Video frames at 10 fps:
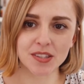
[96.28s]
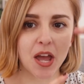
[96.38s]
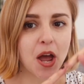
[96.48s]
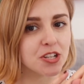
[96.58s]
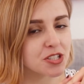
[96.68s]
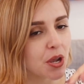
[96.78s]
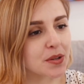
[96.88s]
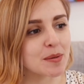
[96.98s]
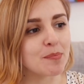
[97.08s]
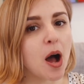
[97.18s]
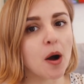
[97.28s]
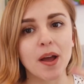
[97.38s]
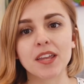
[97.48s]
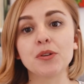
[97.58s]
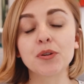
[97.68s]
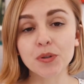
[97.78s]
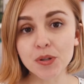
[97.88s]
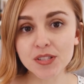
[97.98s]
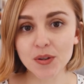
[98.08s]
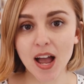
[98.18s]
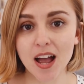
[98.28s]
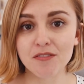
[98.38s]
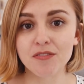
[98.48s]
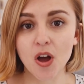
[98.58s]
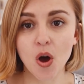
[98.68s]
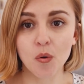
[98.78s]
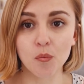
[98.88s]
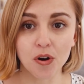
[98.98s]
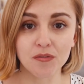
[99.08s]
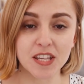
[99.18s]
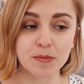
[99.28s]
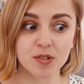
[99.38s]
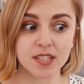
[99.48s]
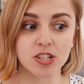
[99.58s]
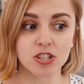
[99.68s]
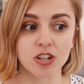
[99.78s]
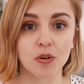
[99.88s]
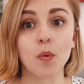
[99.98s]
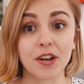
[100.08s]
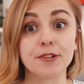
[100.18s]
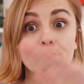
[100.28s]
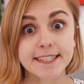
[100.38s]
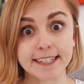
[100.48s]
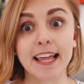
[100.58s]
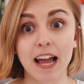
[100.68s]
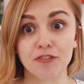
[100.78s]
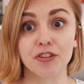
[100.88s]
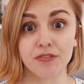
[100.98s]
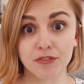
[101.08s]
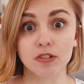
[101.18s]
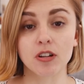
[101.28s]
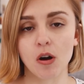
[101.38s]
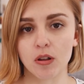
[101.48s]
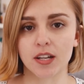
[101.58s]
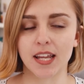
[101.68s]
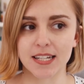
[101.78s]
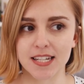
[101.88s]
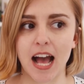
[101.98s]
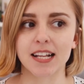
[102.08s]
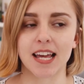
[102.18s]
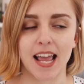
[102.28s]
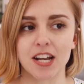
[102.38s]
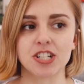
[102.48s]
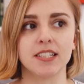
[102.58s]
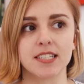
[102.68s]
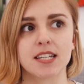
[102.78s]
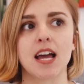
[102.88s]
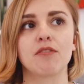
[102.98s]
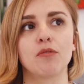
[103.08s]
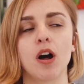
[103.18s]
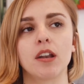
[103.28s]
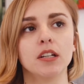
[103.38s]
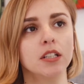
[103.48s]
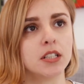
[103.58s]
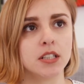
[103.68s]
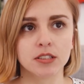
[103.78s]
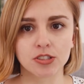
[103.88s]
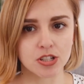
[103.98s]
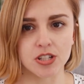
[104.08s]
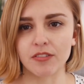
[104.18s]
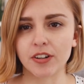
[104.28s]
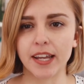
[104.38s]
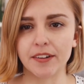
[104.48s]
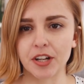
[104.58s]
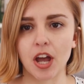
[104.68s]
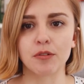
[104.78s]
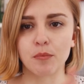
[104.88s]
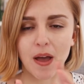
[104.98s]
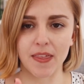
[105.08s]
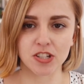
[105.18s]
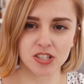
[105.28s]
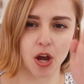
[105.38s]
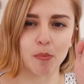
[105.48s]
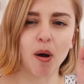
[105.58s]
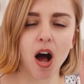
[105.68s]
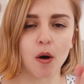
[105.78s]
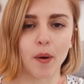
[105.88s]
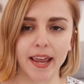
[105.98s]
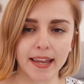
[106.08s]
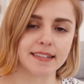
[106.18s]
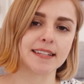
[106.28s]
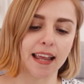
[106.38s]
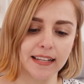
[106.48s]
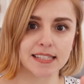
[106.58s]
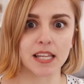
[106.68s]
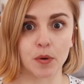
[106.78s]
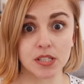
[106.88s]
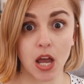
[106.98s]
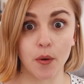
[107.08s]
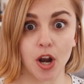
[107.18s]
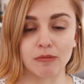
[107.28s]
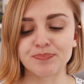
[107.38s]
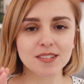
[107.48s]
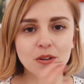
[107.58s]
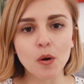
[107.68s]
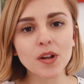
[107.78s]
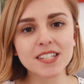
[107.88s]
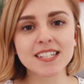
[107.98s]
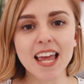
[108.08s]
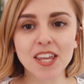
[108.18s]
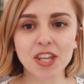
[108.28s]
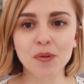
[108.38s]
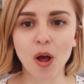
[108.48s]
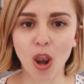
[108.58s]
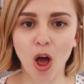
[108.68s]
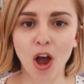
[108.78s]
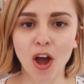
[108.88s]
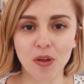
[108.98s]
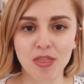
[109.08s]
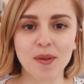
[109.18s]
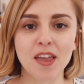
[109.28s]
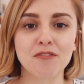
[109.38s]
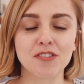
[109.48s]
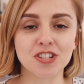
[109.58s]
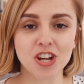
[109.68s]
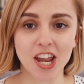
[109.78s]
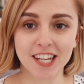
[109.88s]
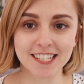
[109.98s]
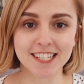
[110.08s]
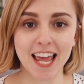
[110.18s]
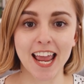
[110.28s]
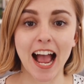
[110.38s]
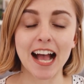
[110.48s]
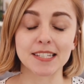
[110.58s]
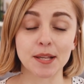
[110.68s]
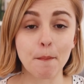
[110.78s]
that just goes in partway. You can also have one of these procedures done when you still have your full colon intact. I actually did have one just over a year ago where they just go partway in to like see what's going on. So I want to take you along with me for the journey today as